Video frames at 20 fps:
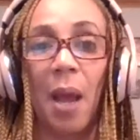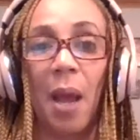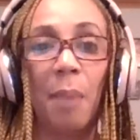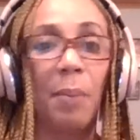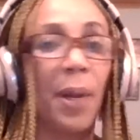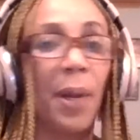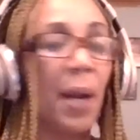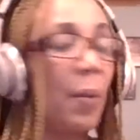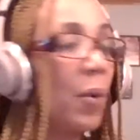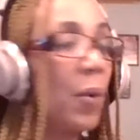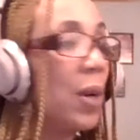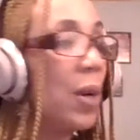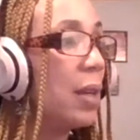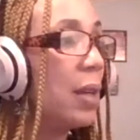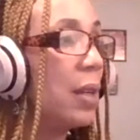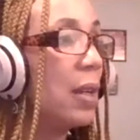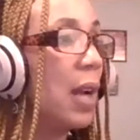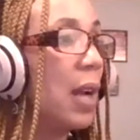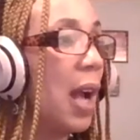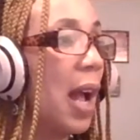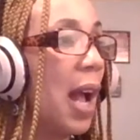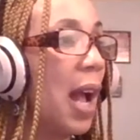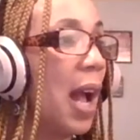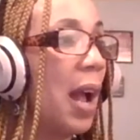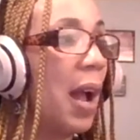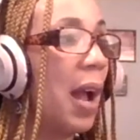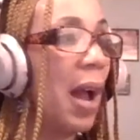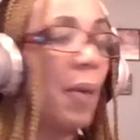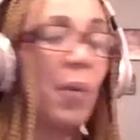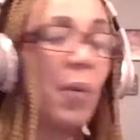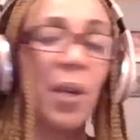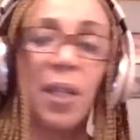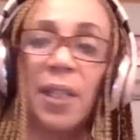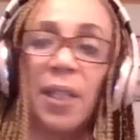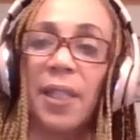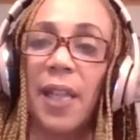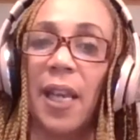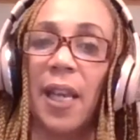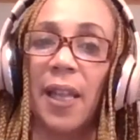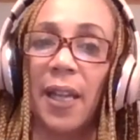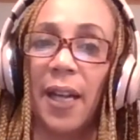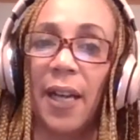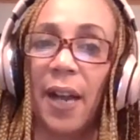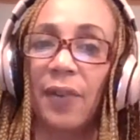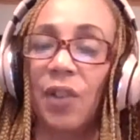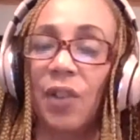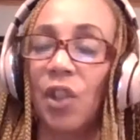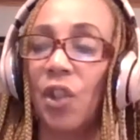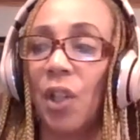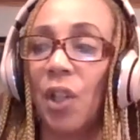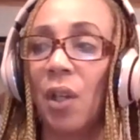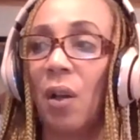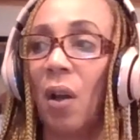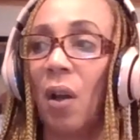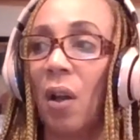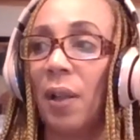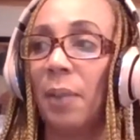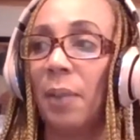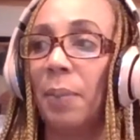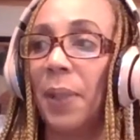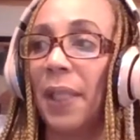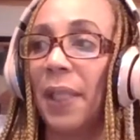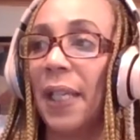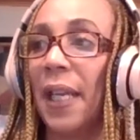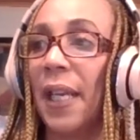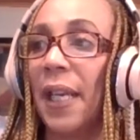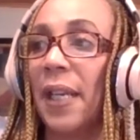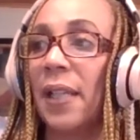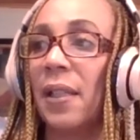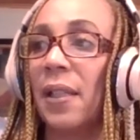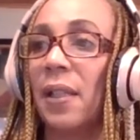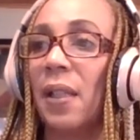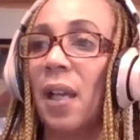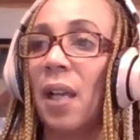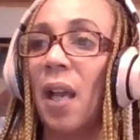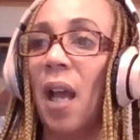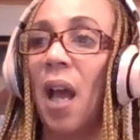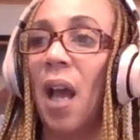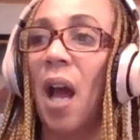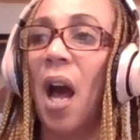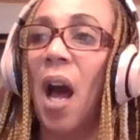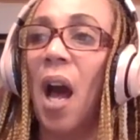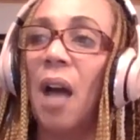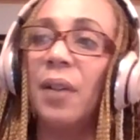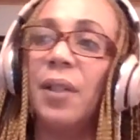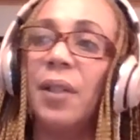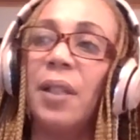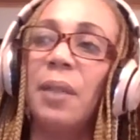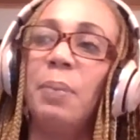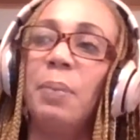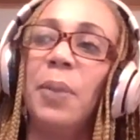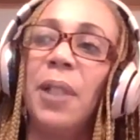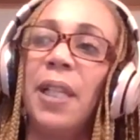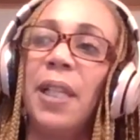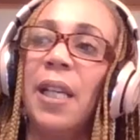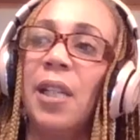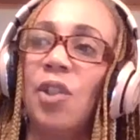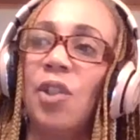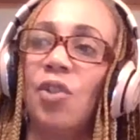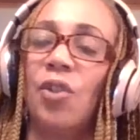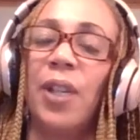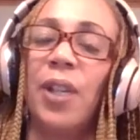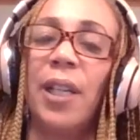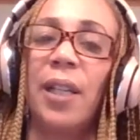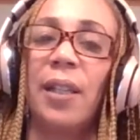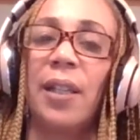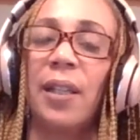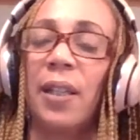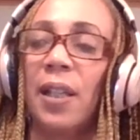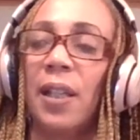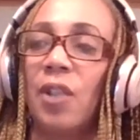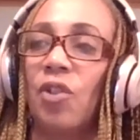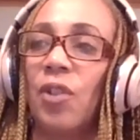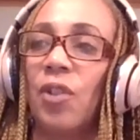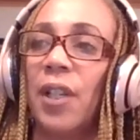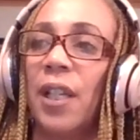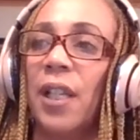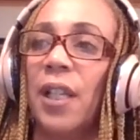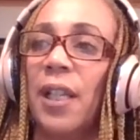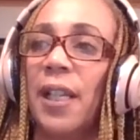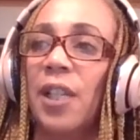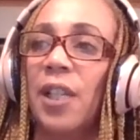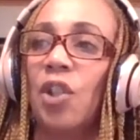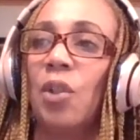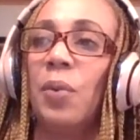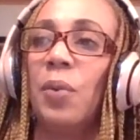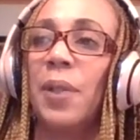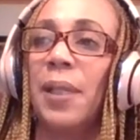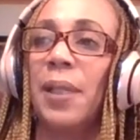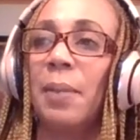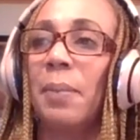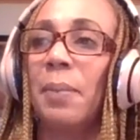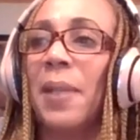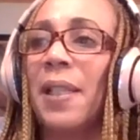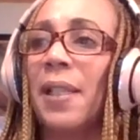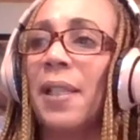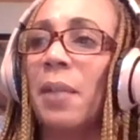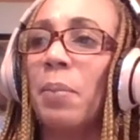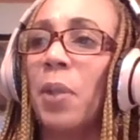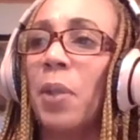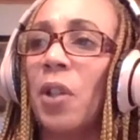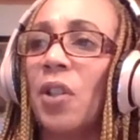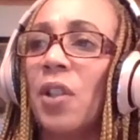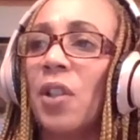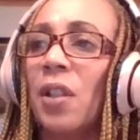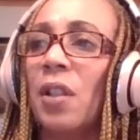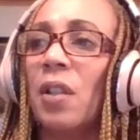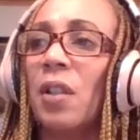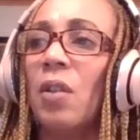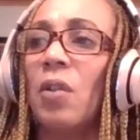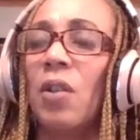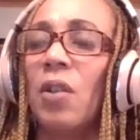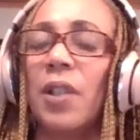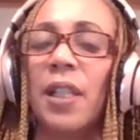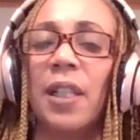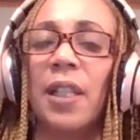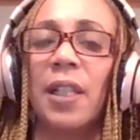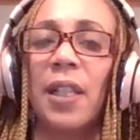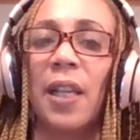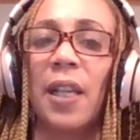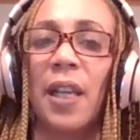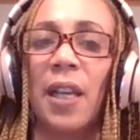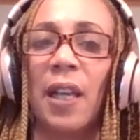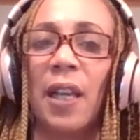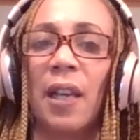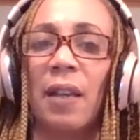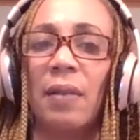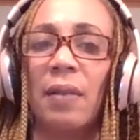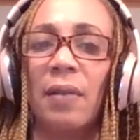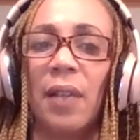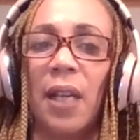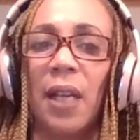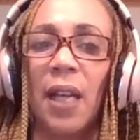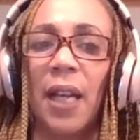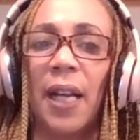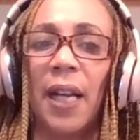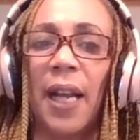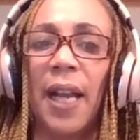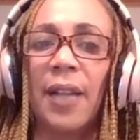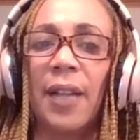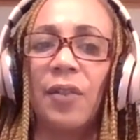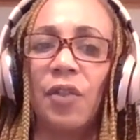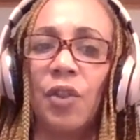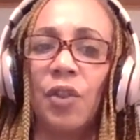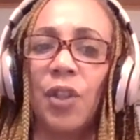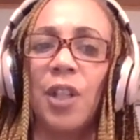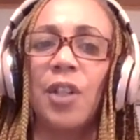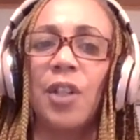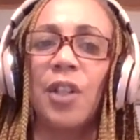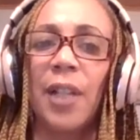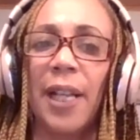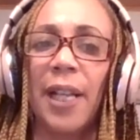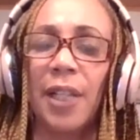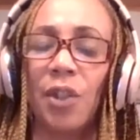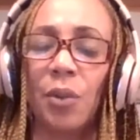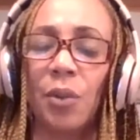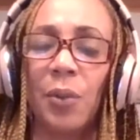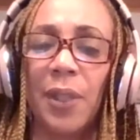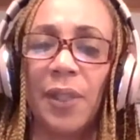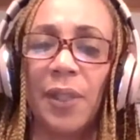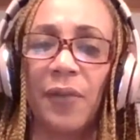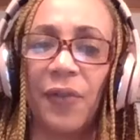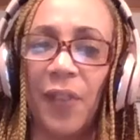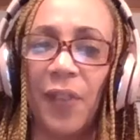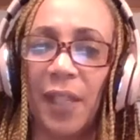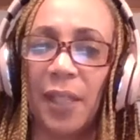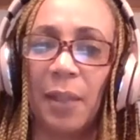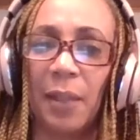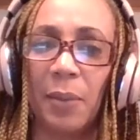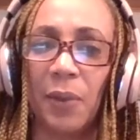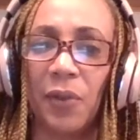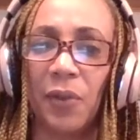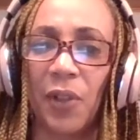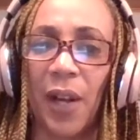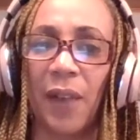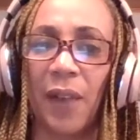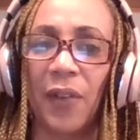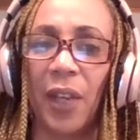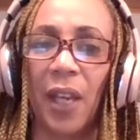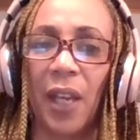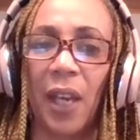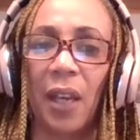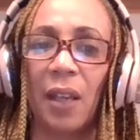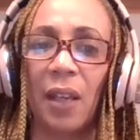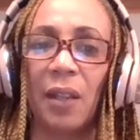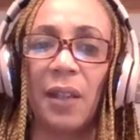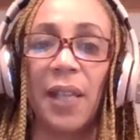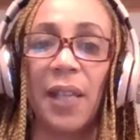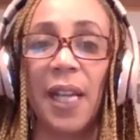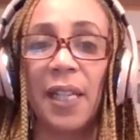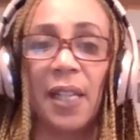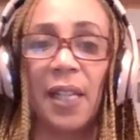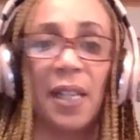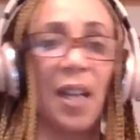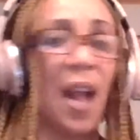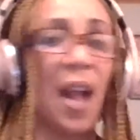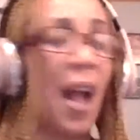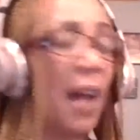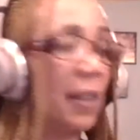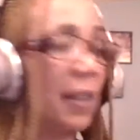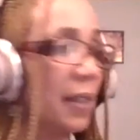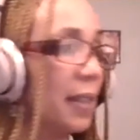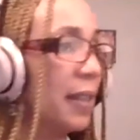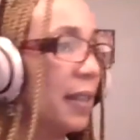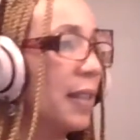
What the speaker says: But I want to say that after she called the police, how did the police treat it? Did they treat it like she was a missing person, or did they kind of treat her like she was a victim of trafficking? They did not.